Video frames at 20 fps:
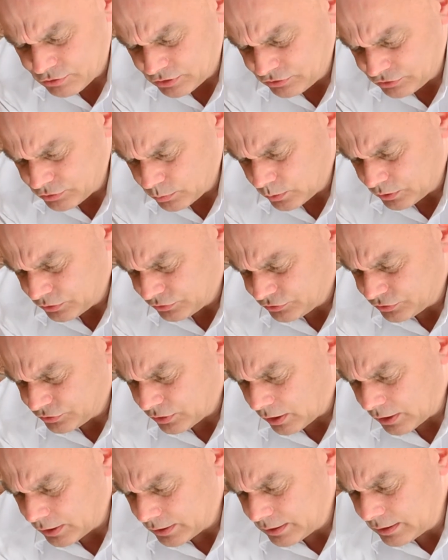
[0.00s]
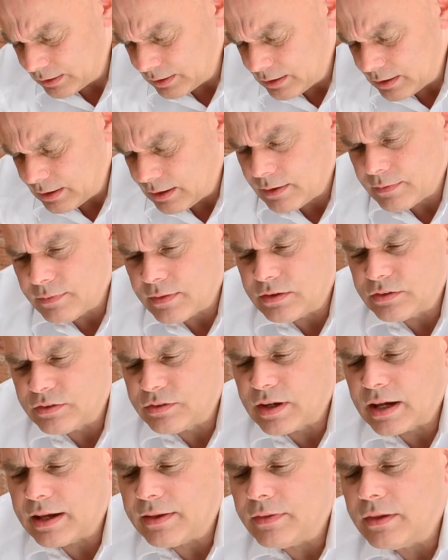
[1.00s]
into one side, then
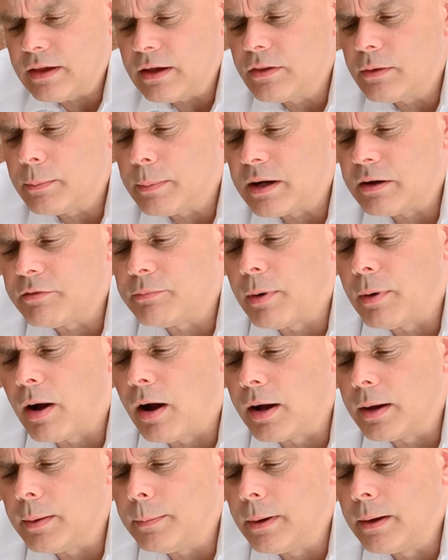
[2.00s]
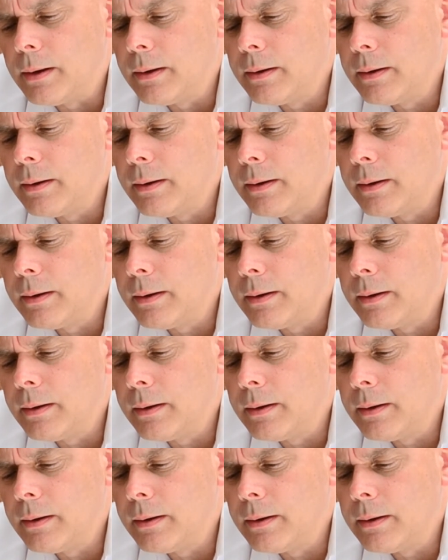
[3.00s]
take the other bit of pipe